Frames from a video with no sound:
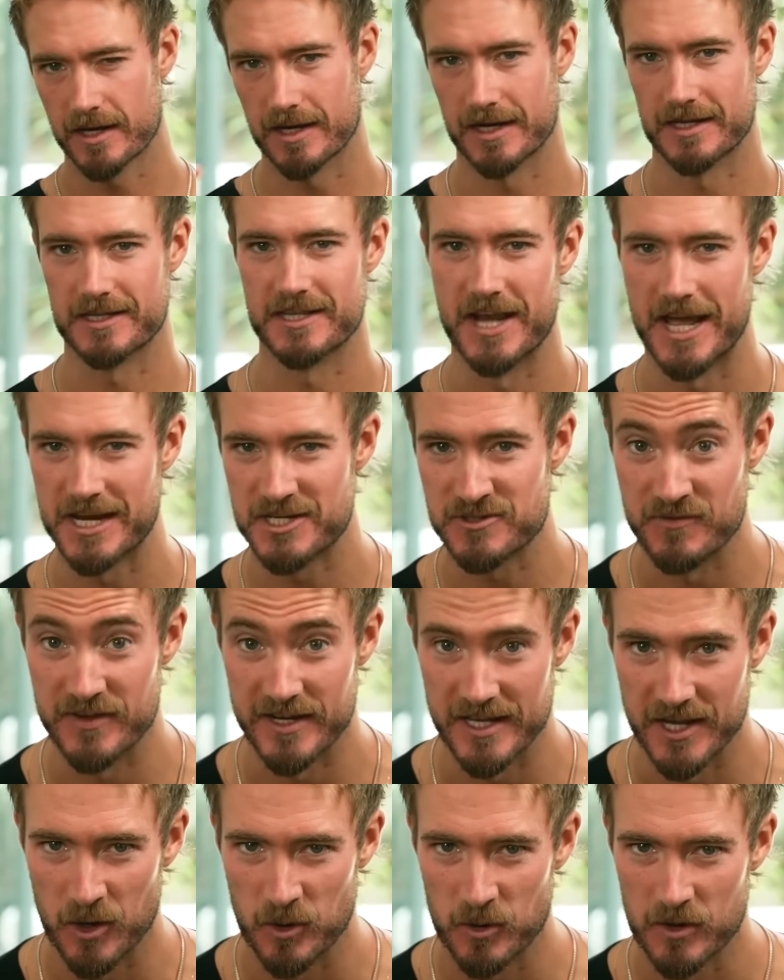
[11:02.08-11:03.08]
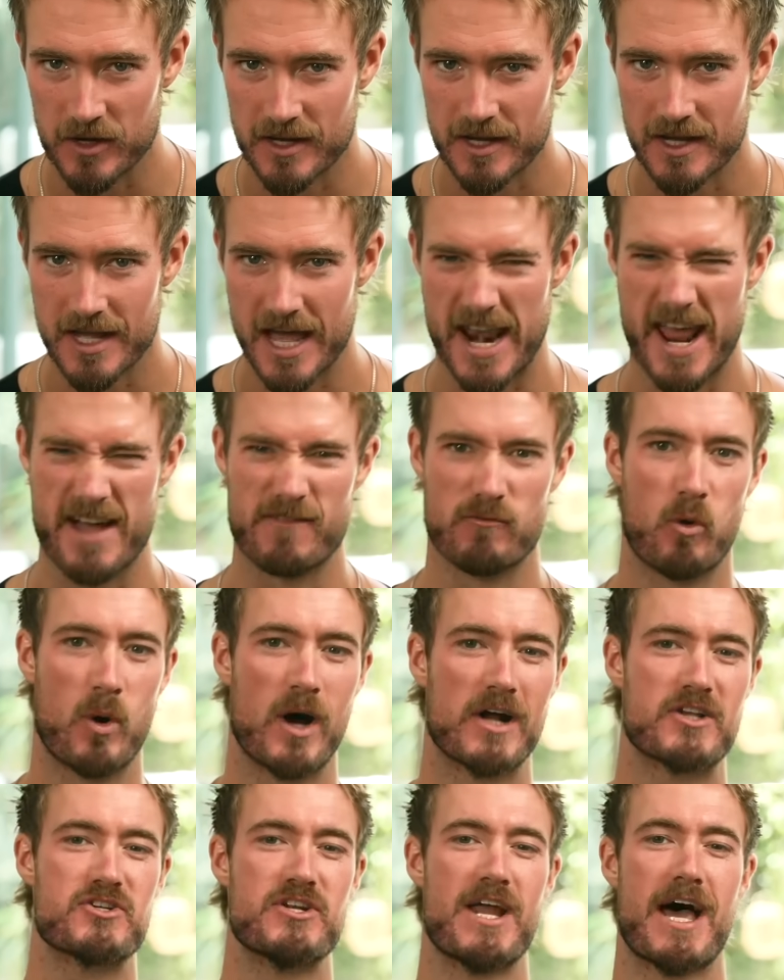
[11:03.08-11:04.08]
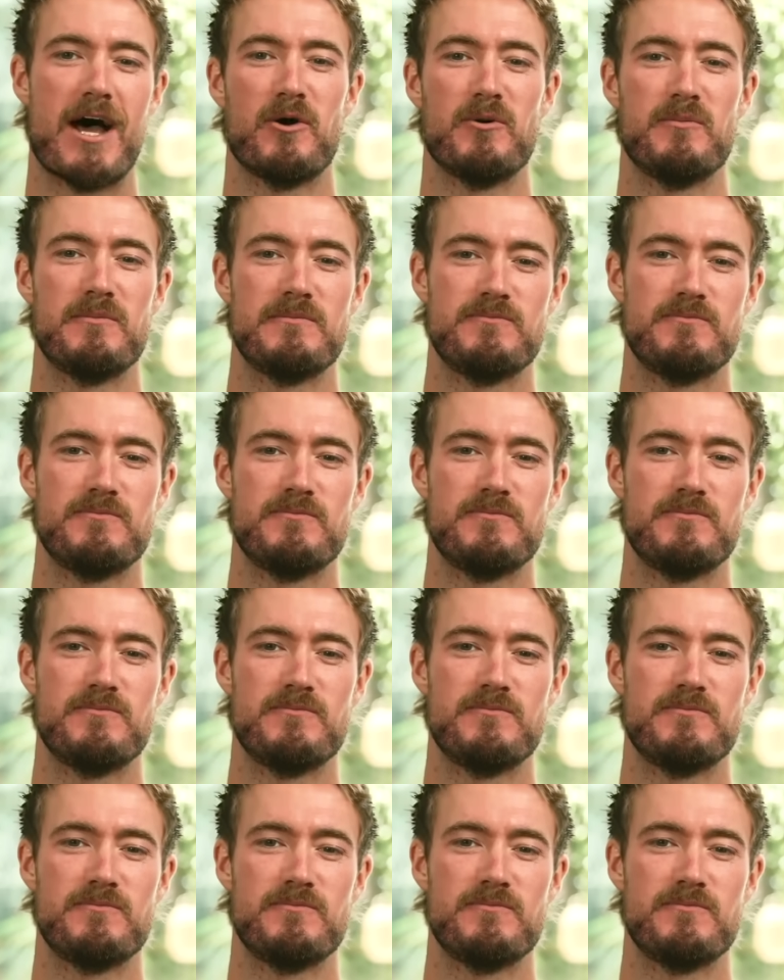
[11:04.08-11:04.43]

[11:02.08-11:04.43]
click the next video and have a watch now.